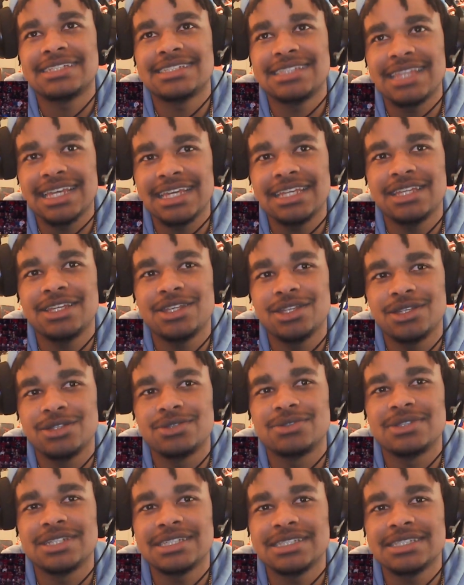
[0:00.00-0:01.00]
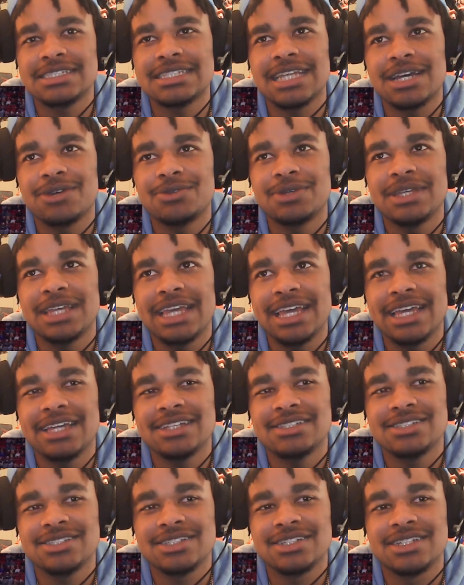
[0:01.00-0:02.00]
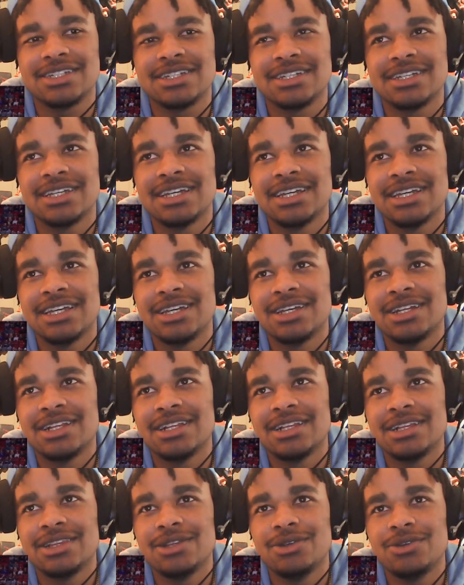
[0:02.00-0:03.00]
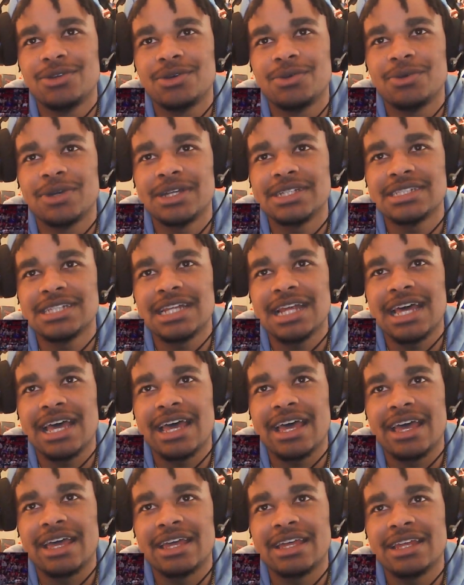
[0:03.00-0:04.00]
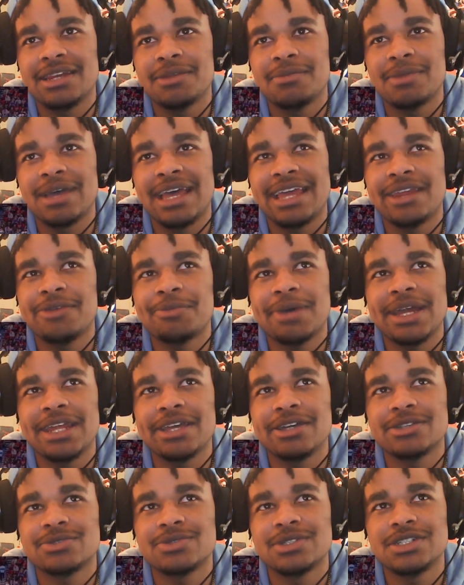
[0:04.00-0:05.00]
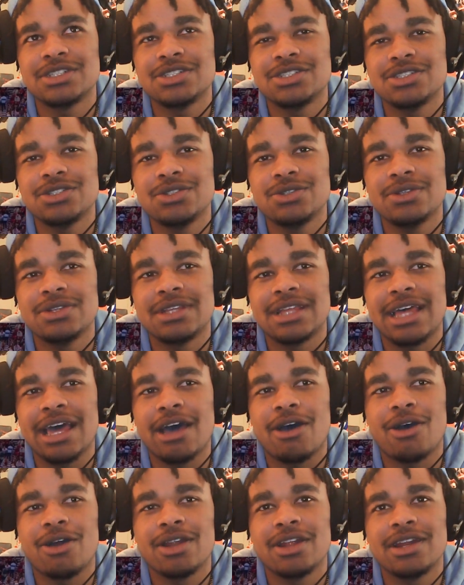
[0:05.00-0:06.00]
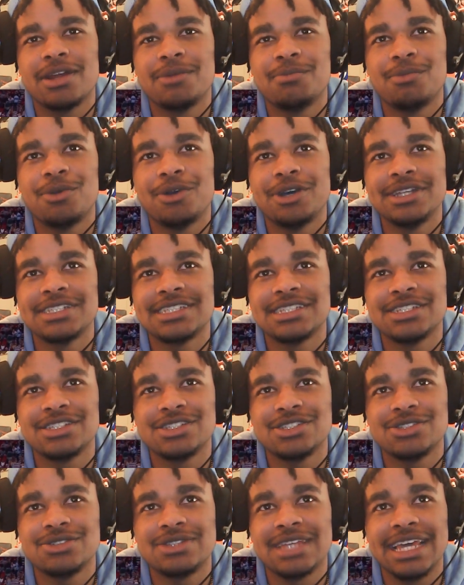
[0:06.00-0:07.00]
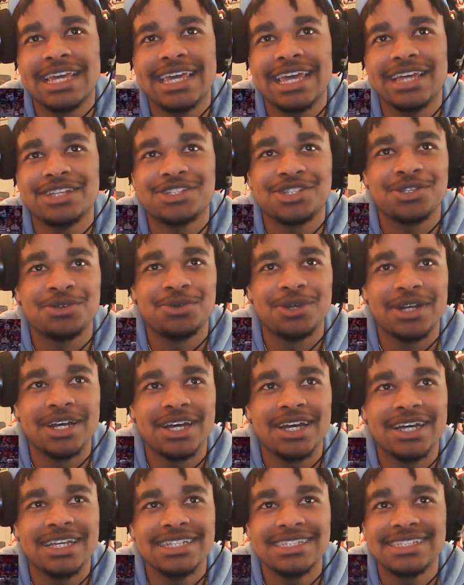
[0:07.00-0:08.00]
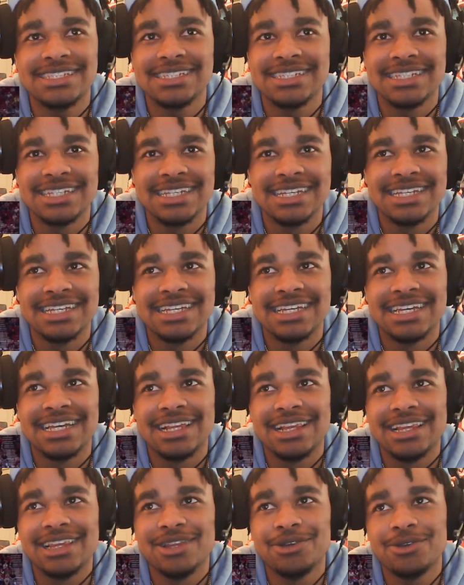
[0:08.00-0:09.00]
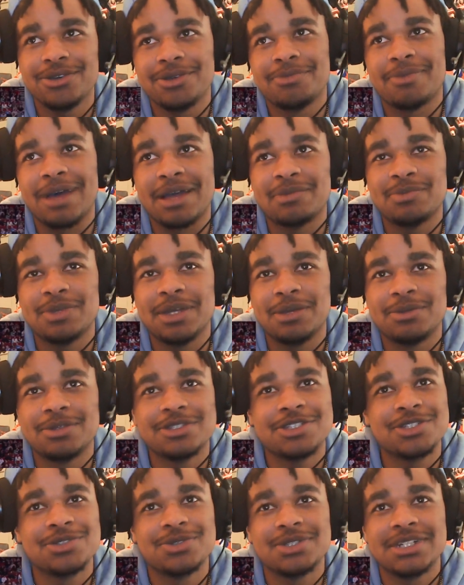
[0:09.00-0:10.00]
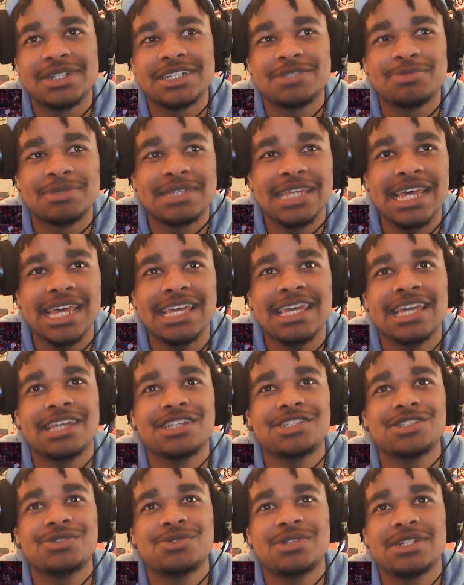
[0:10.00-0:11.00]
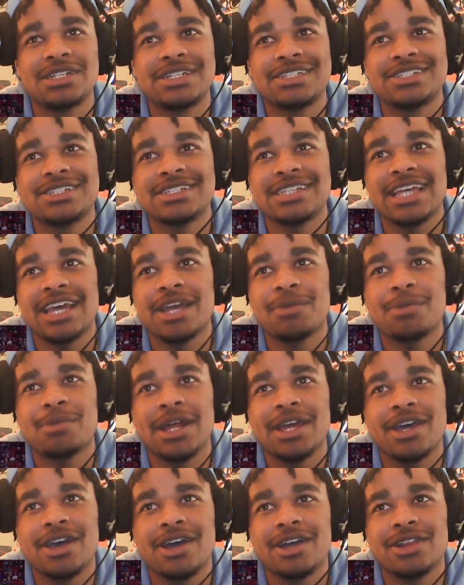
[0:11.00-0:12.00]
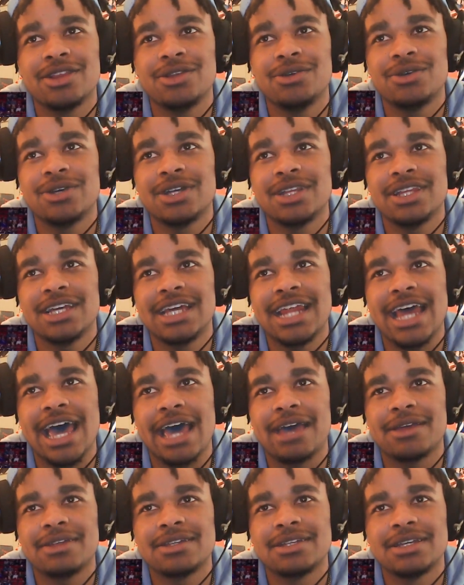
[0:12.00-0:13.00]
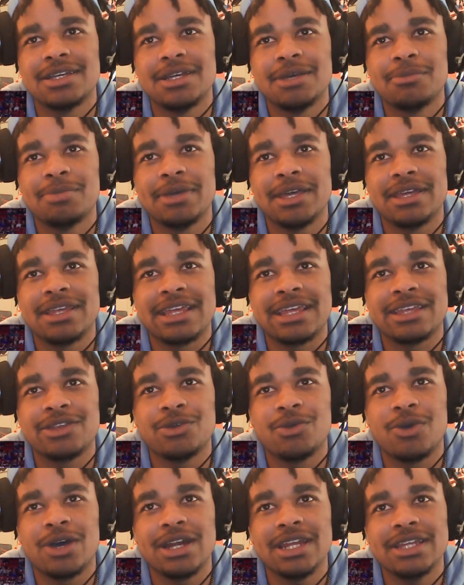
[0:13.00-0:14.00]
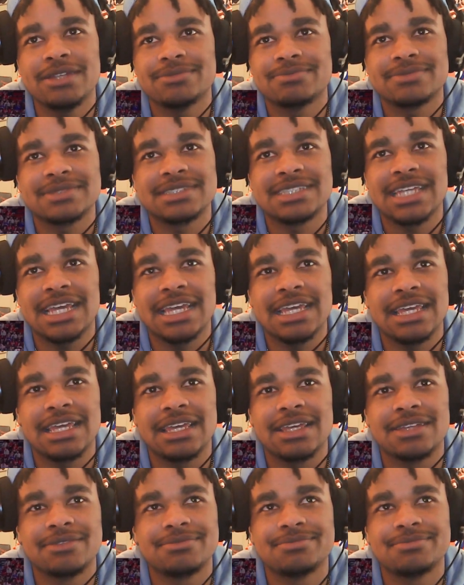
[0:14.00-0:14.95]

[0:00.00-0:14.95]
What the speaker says: thank you. This is how we answer. Luka, where's it at? Anybody else want to shoot? All of them boys can shoot. They can't shoot with us. Luka might be able to shoot with us, but they can't shoot with us. Just everybody guard Luka. Look at that. Pit, you want it? Take it.